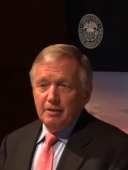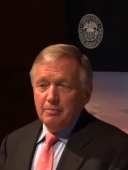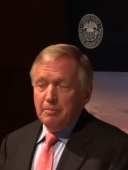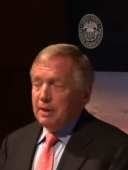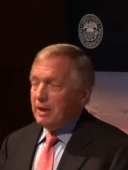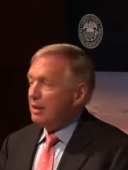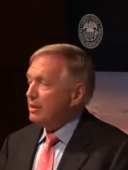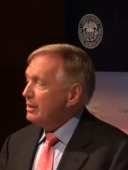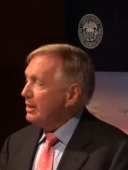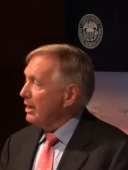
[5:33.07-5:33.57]

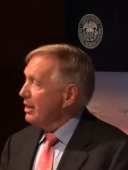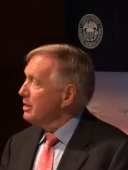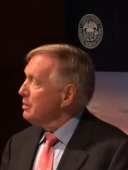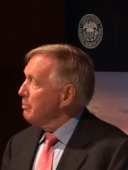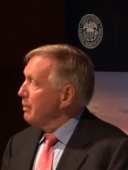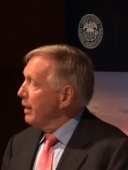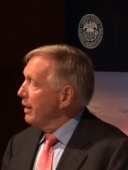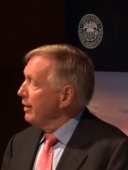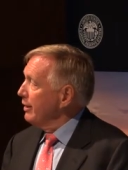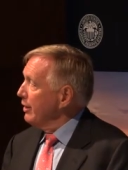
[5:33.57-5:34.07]
because it has
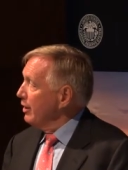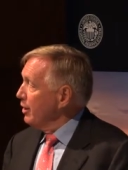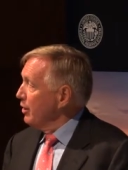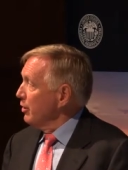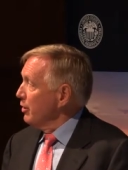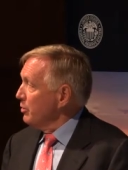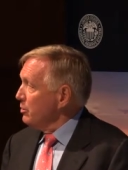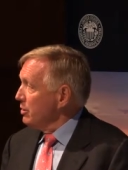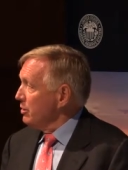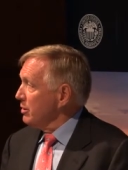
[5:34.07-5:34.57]
been in the
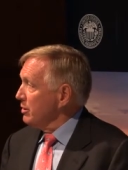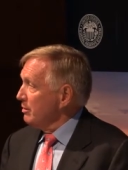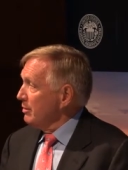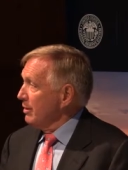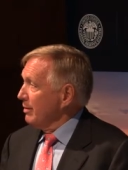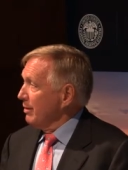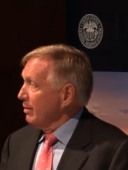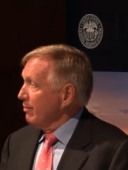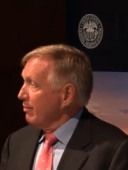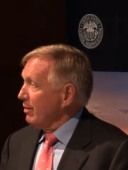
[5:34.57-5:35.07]
news
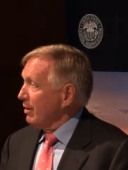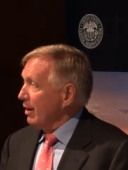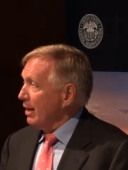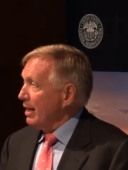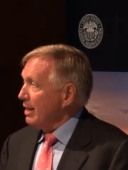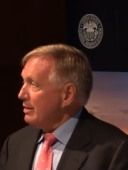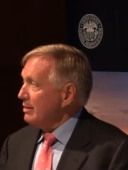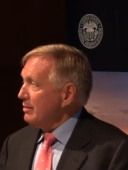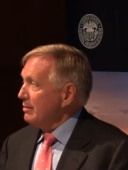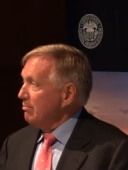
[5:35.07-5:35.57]
for the
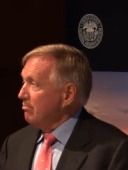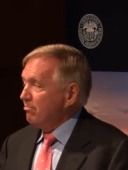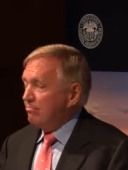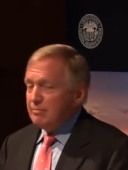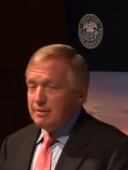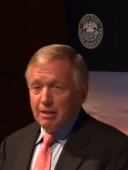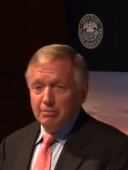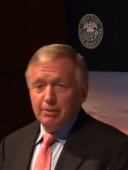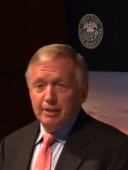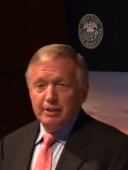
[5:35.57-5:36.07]
last
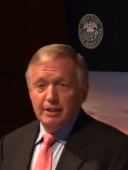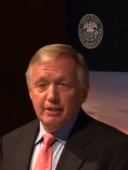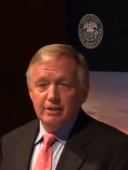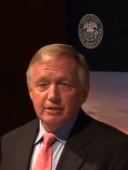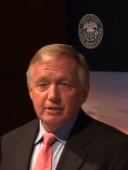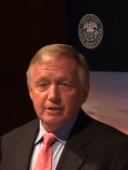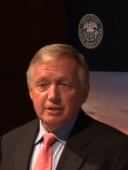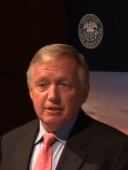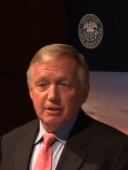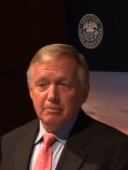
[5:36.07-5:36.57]
couple of
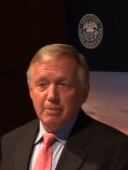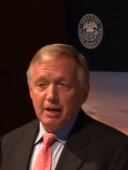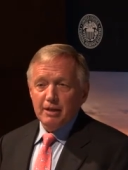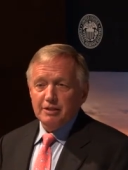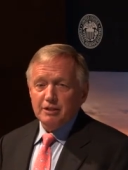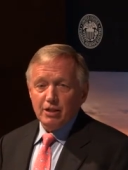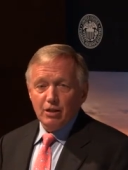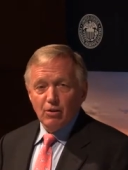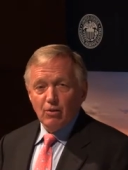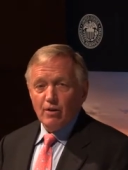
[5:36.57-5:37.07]
years about
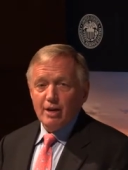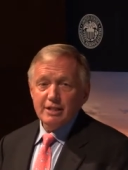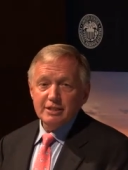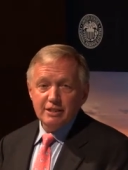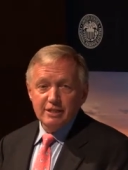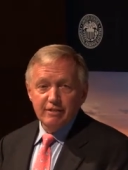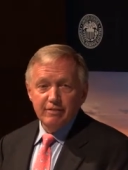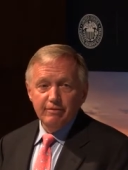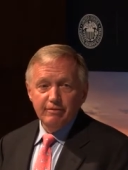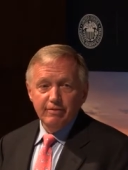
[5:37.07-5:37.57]
its
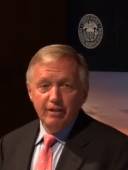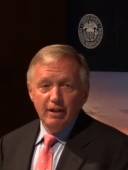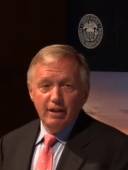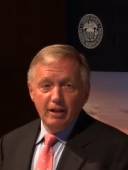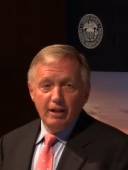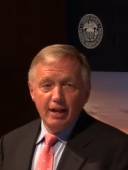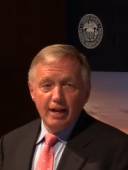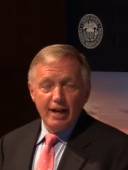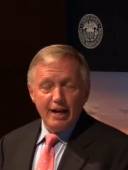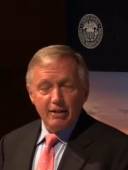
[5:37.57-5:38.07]
aggressive
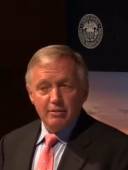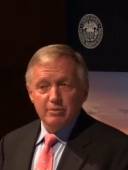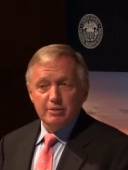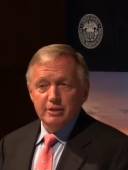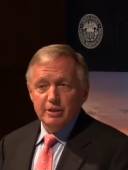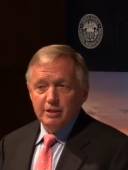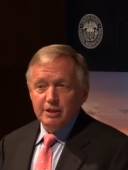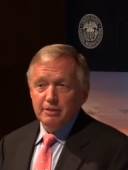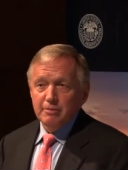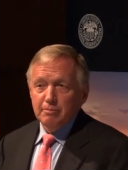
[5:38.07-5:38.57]

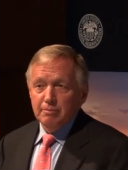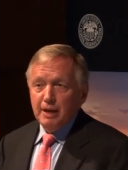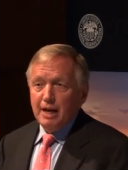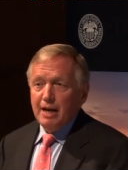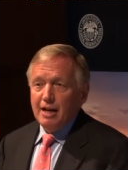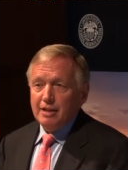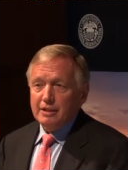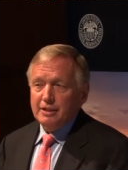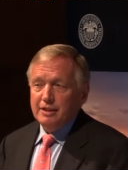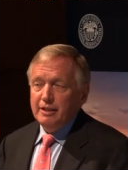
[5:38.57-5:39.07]
acquisition
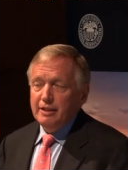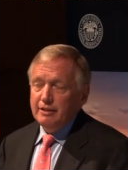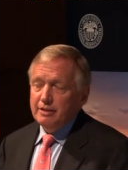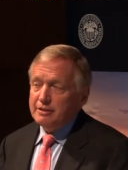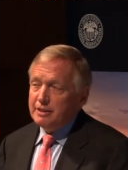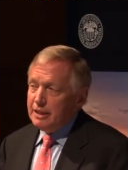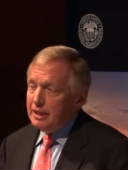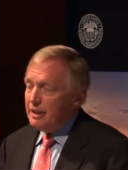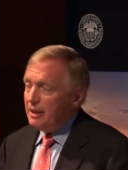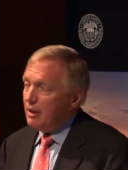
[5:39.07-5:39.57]
policy. The
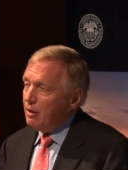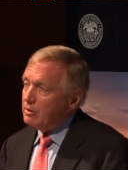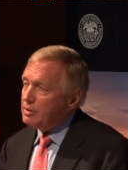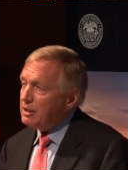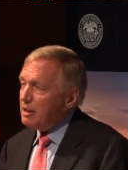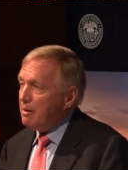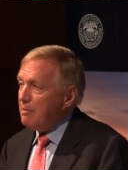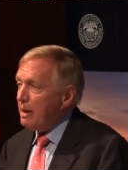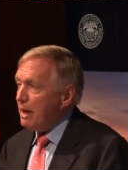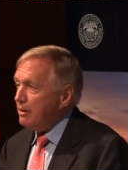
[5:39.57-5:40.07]
CEO
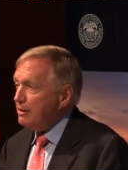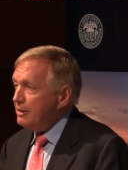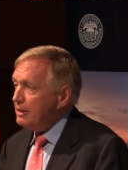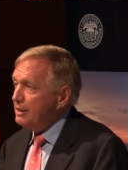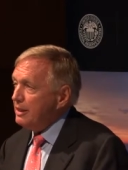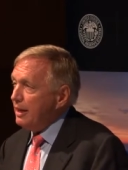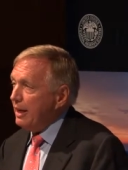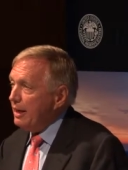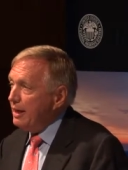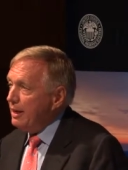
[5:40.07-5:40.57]
has come out and
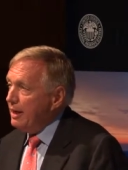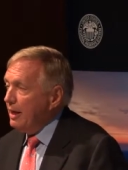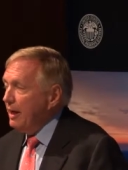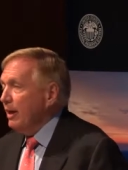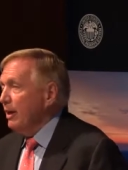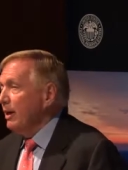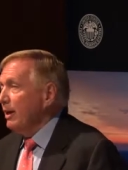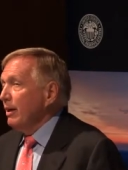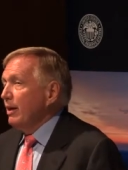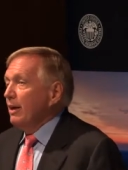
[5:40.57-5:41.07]
said,
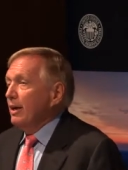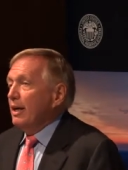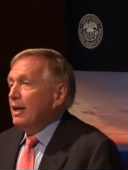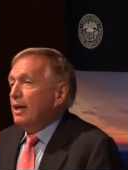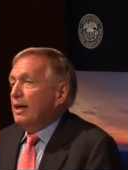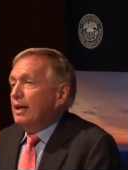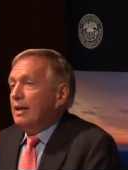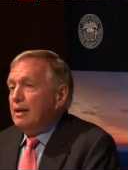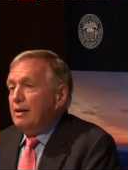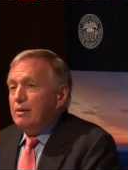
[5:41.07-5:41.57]

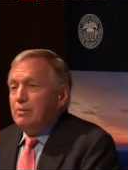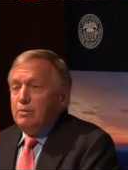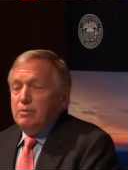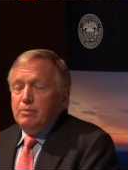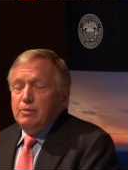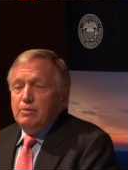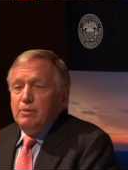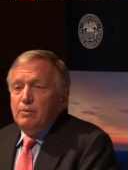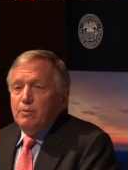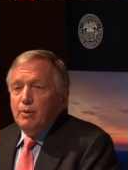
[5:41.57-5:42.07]

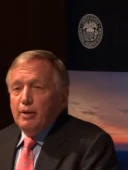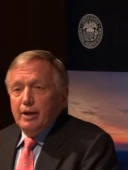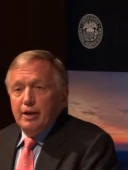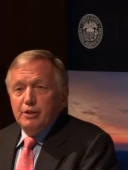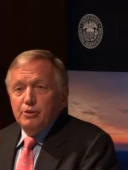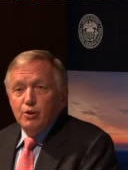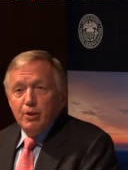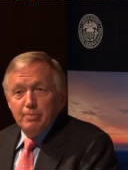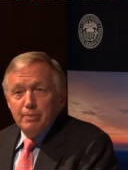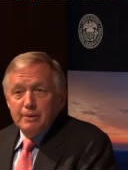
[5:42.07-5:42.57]
we're going
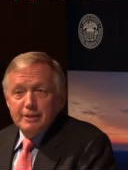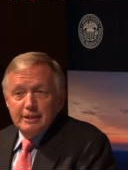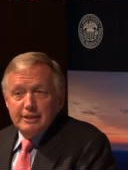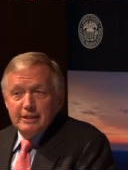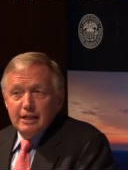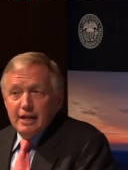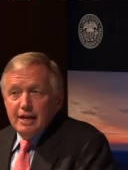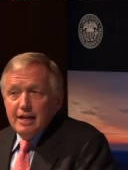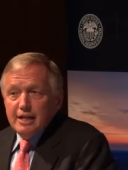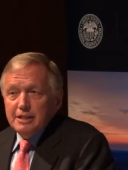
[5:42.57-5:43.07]
to triple in
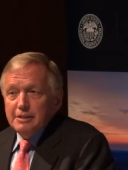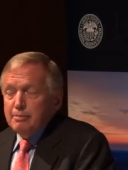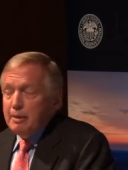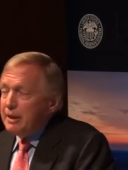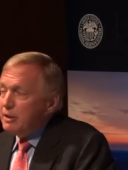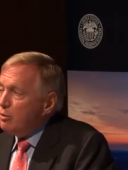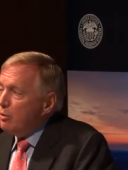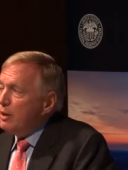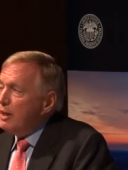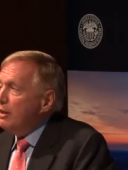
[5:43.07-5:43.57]
size
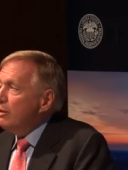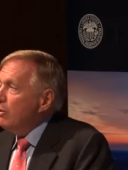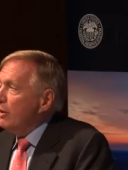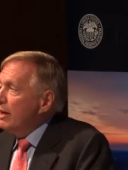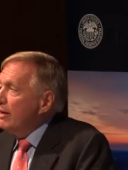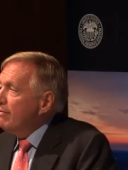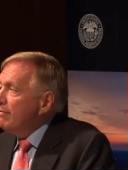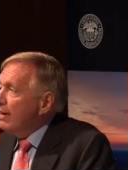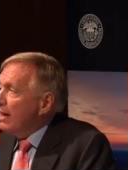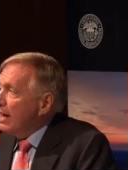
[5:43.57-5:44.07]
by
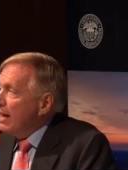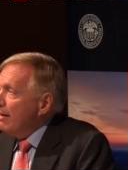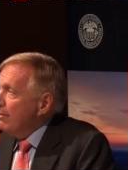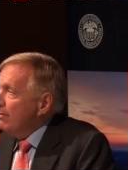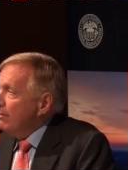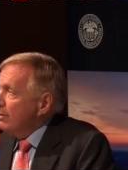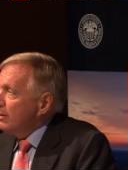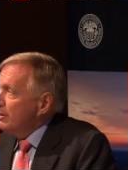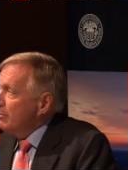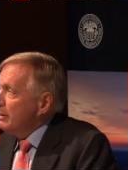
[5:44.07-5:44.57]

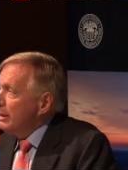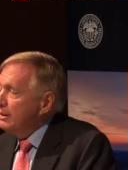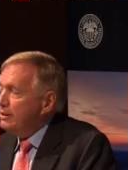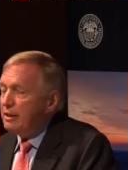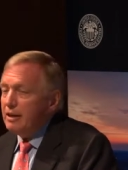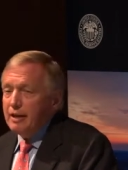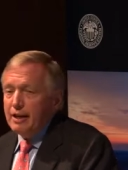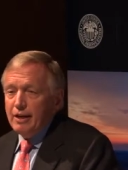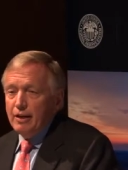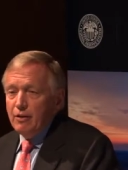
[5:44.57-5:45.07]
2025, which means
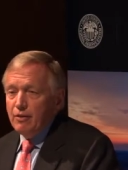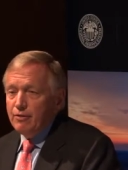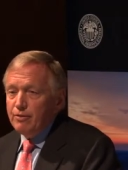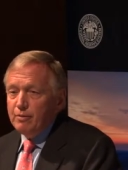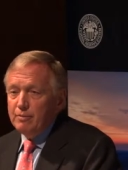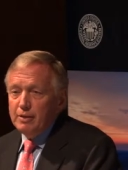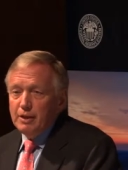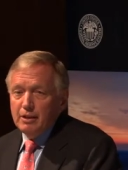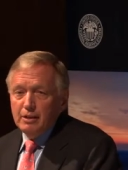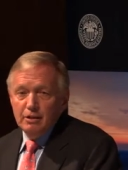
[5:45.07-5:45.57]
they're going to go
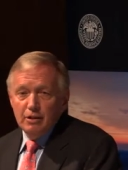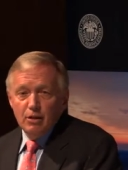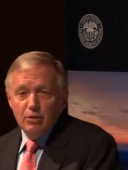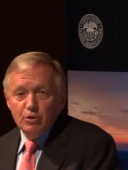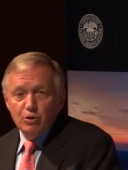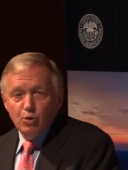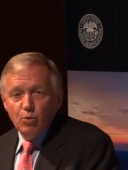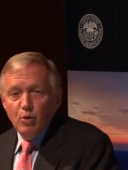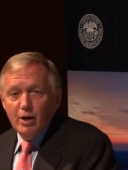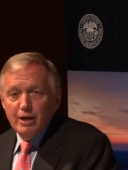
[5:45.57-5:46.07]
from the
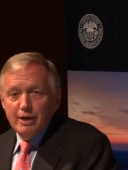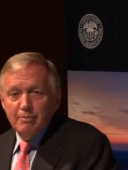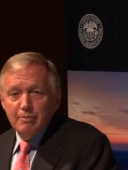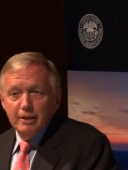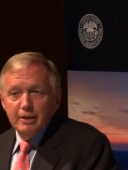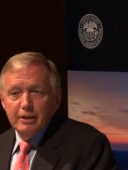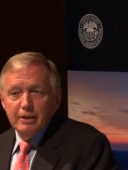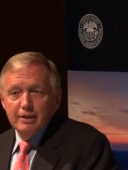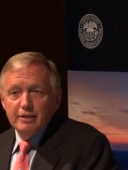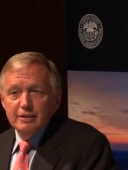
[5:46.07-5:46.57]
low 20
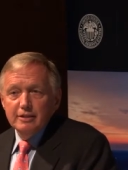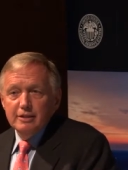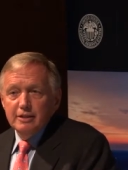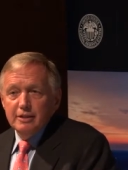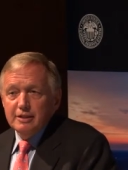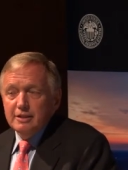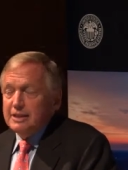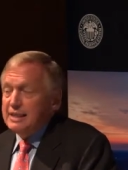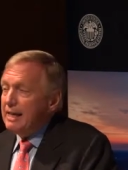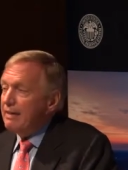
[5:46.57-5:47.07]
billions
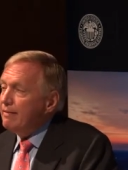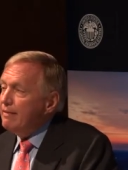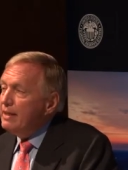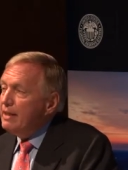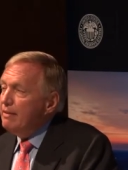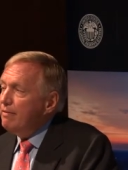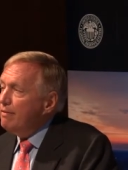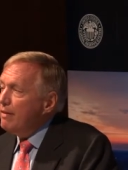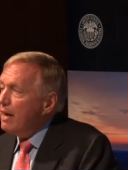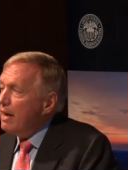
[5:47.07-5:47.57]
to
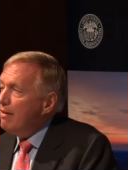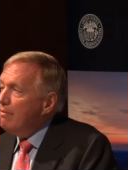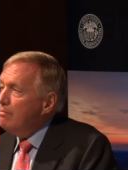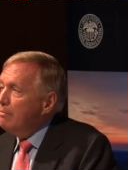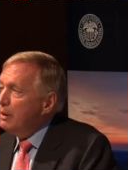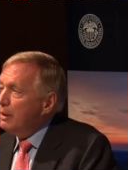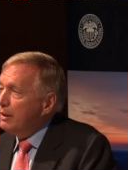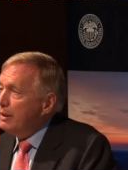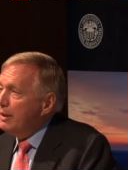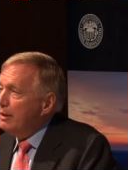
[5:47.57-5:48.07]
75
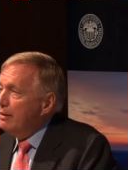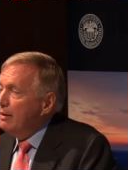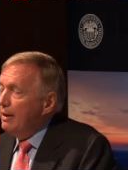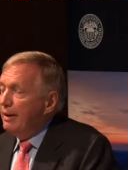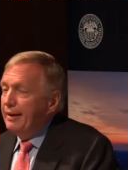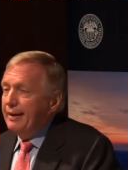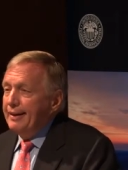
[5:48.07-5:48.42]
billion.